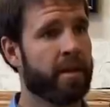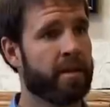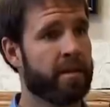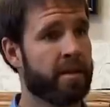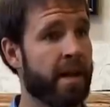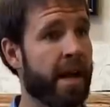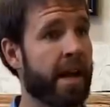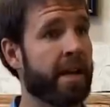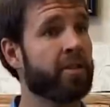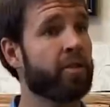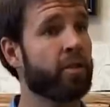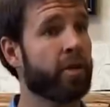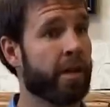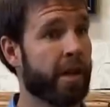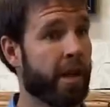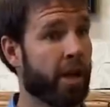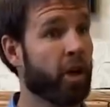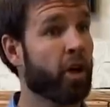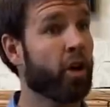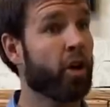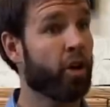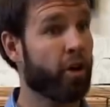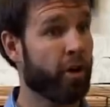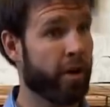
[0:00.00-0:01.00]
It's naturally
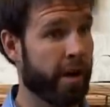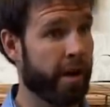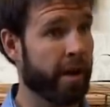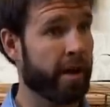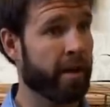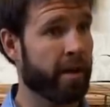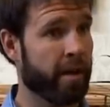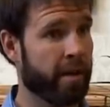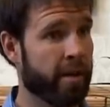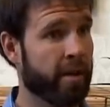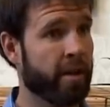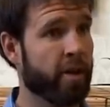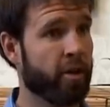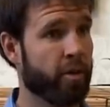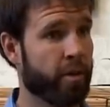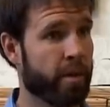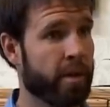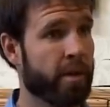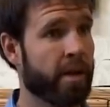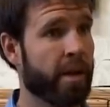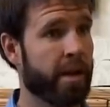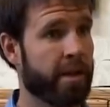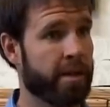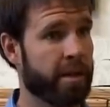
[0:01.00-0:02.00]
occurring in the
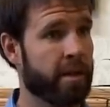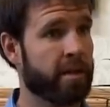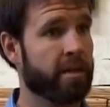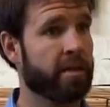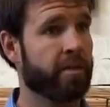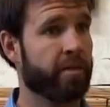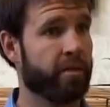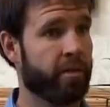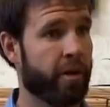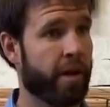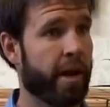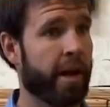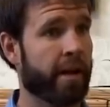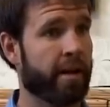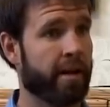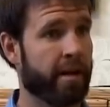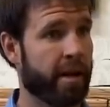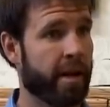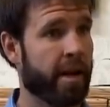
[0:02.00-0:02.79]
human digestive tract.